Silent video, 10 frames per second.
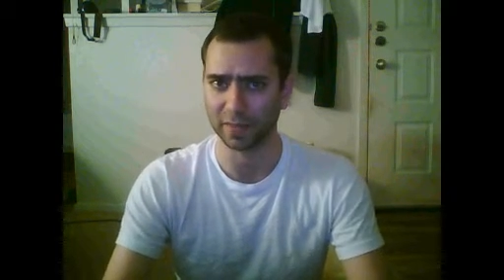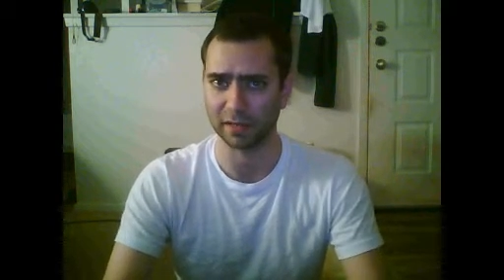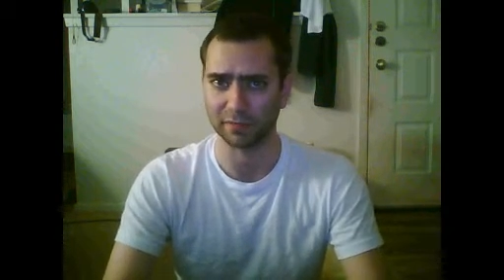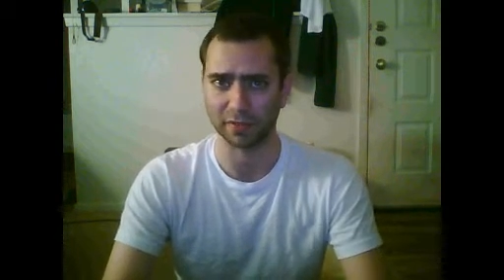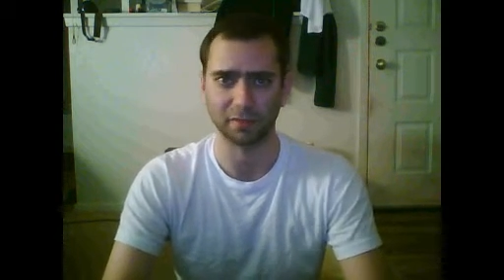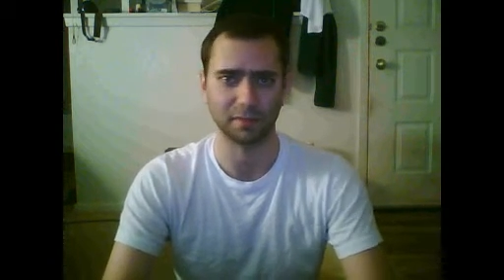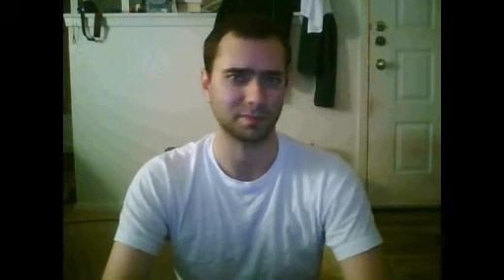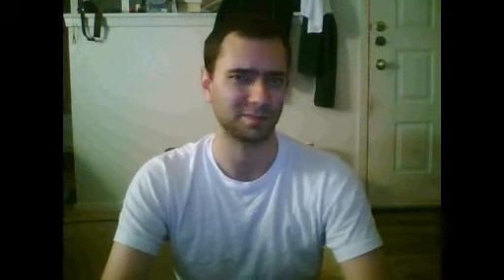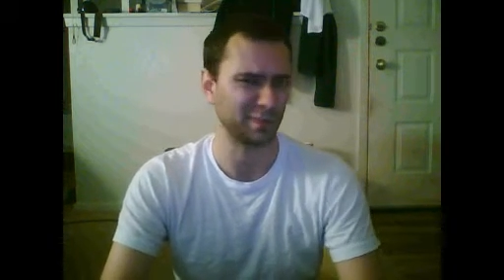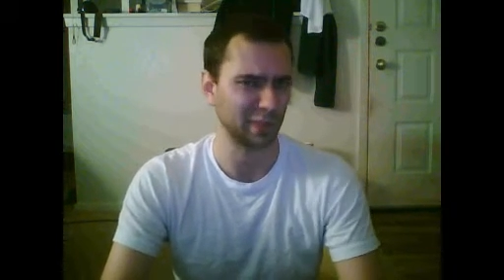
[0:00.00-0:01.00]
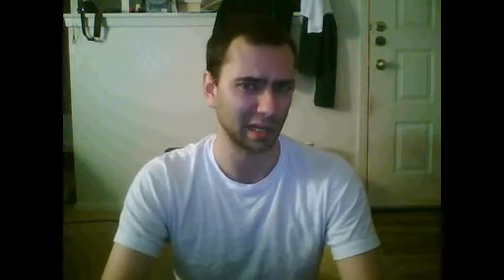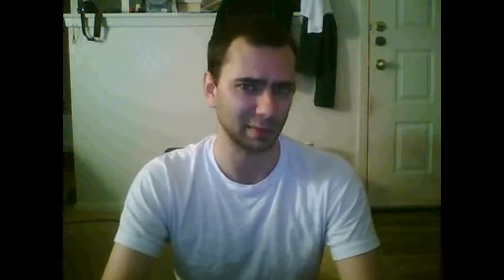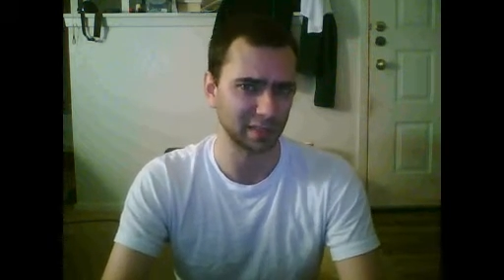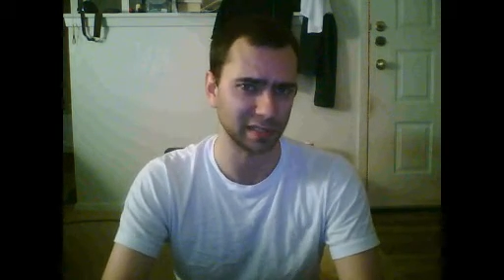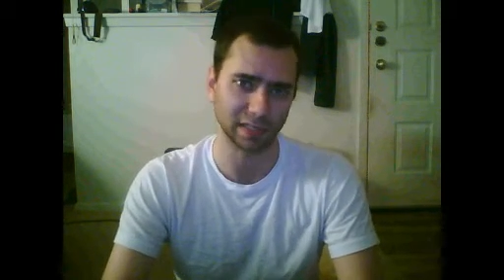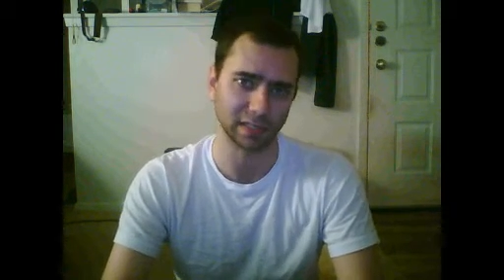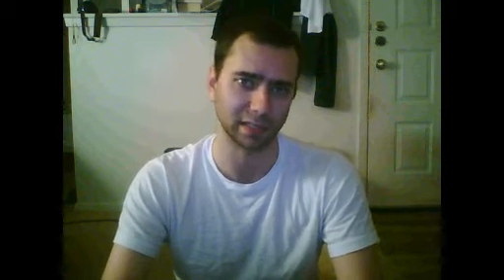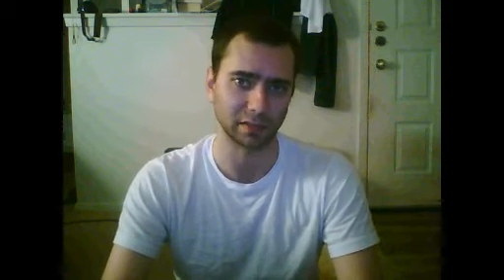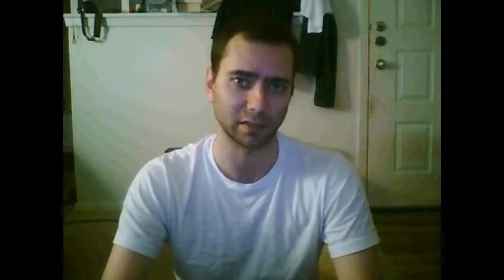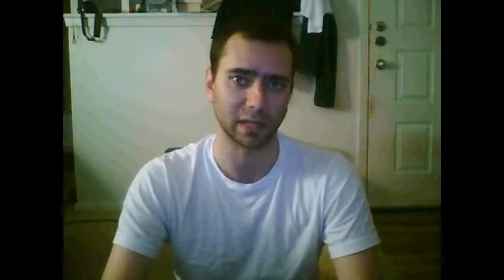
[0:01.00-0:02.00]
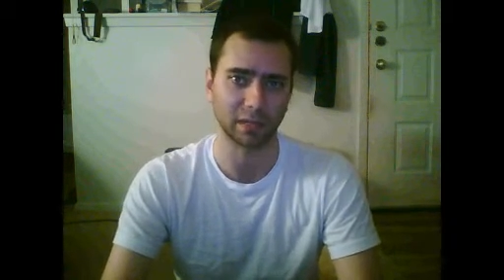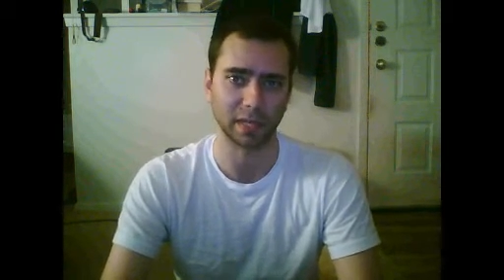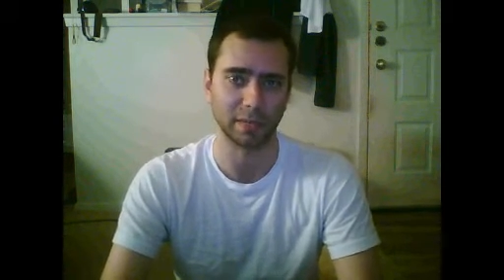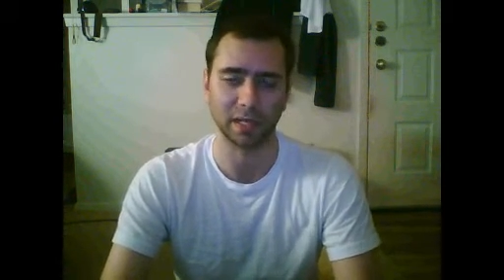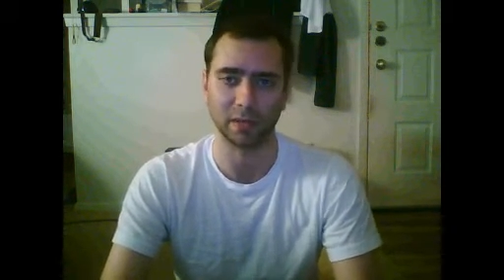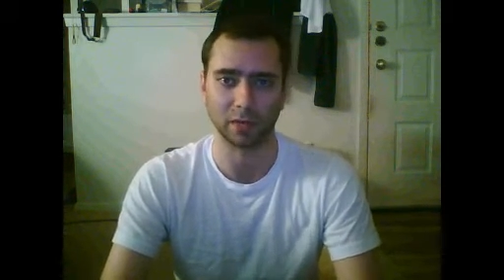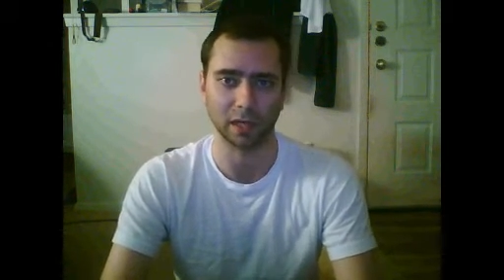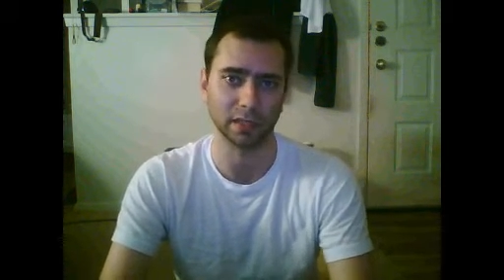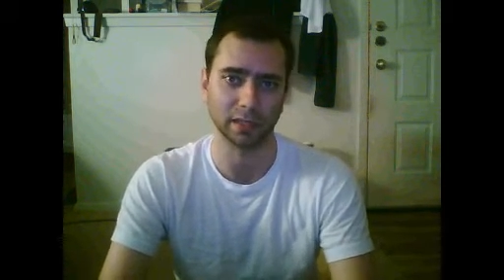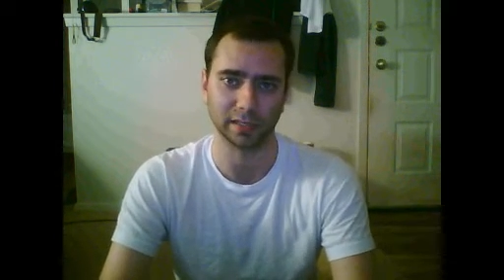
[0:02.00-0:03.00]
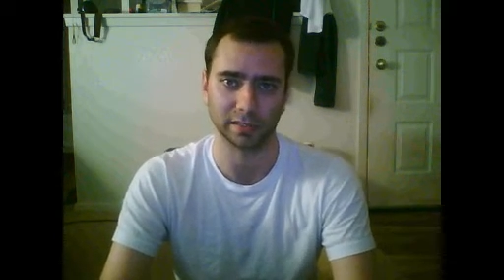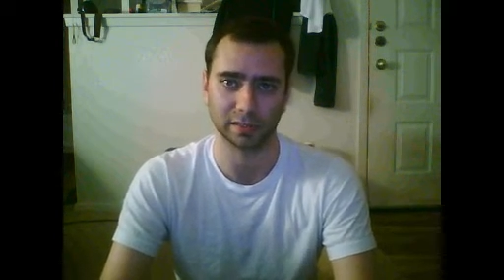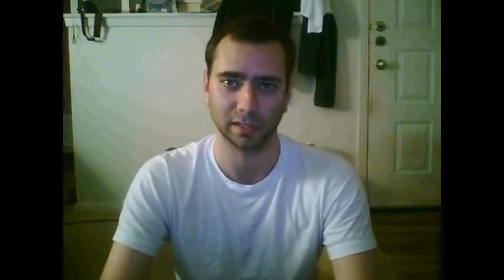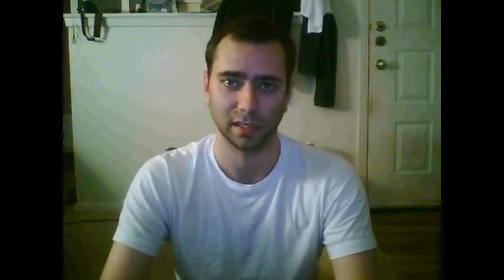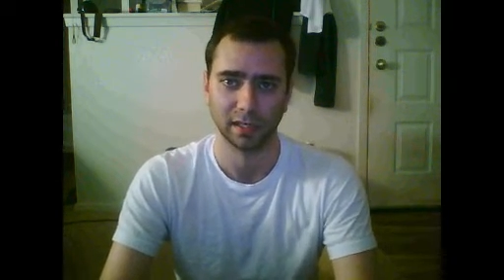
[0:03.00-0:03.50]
If you've probably seen it linked around, maybe, where it lists